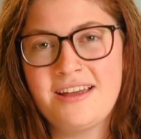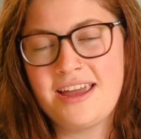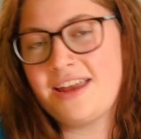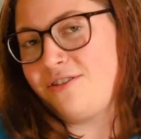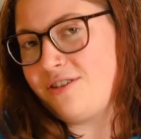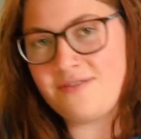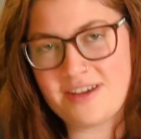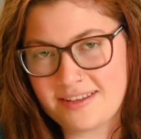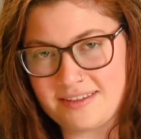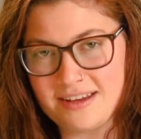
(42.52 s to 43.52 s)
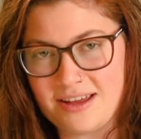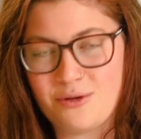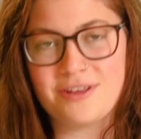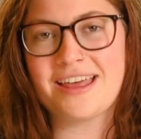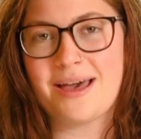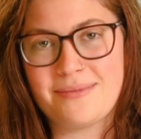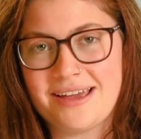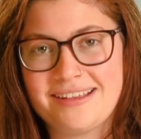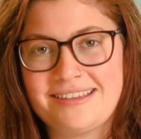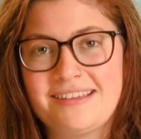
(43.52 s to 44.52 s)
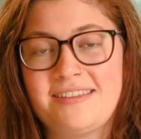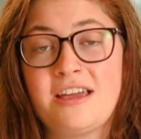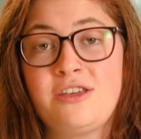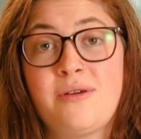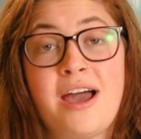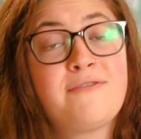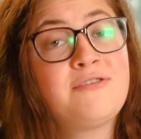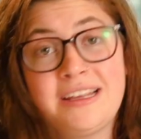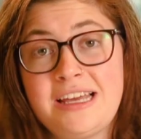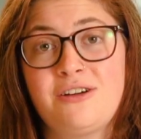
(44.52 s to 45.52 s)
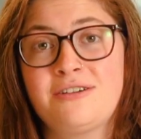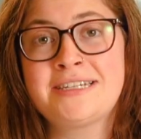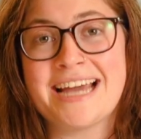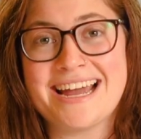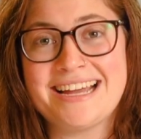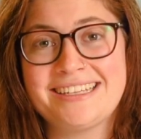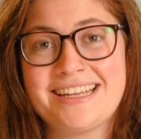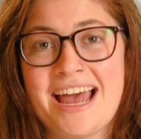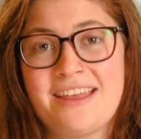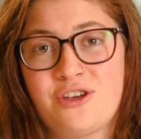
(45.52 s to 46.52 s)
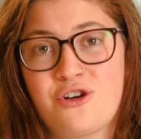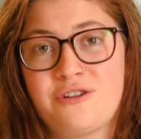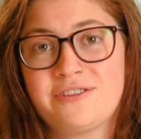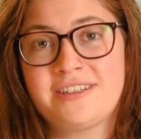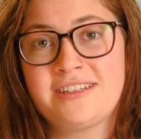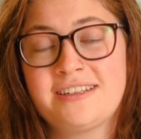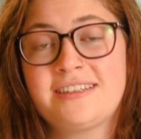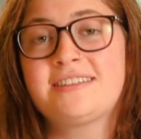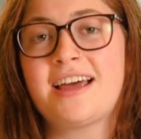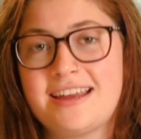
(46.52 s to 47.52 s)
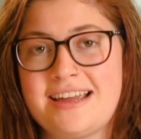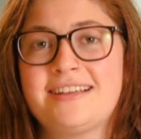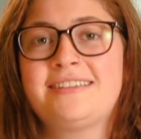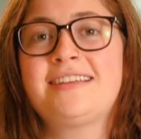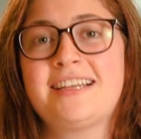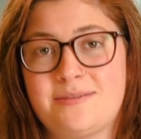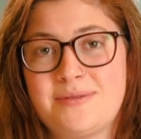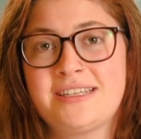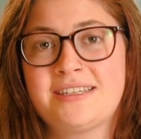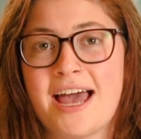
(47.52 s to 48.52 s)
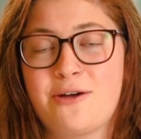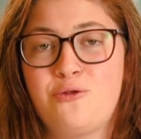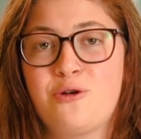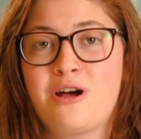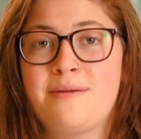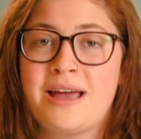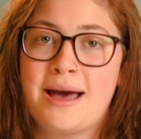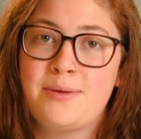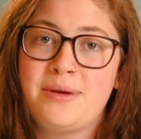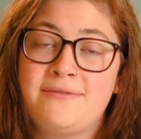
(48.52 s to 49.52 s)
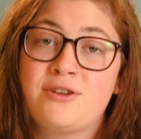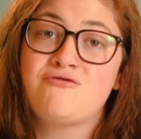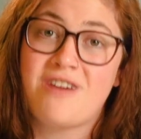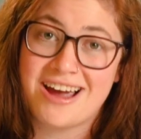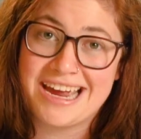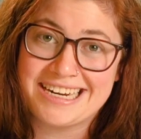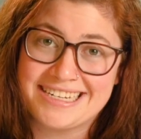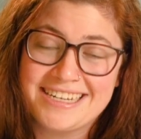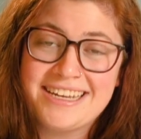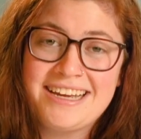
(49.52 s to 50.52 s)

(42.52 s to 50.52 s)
In university, what that means is that you have really long days and the constant study assessment cycle can become a bit of a grind.